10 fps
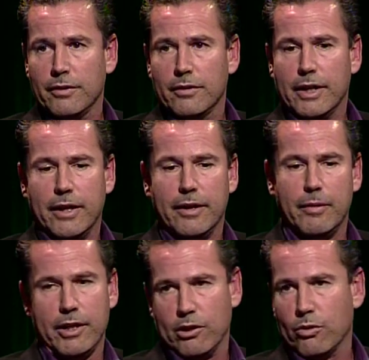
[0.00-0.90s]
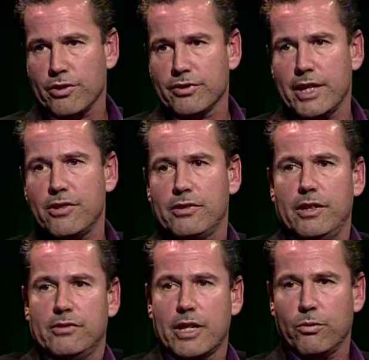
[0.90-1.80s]
And of course, Site C
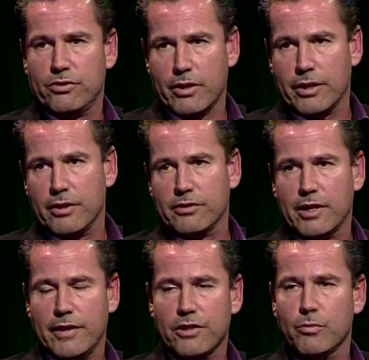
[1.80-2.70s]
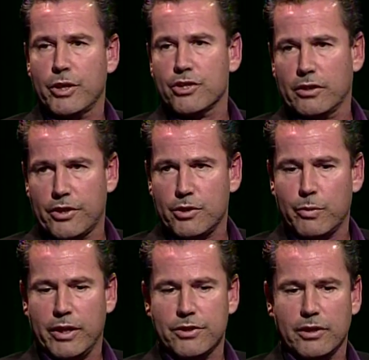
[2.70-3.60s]
is now started, and that's a much larger
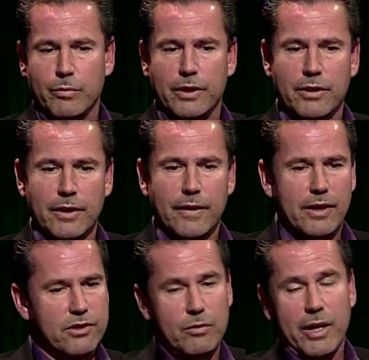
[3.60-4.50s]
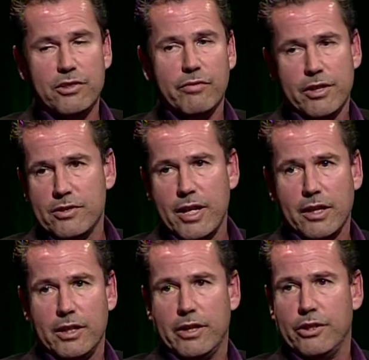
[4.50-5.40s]
project. But it's a massive
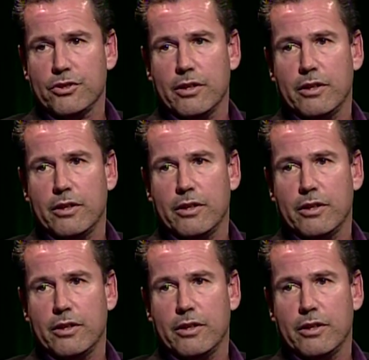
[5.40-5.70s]
undertaking here at John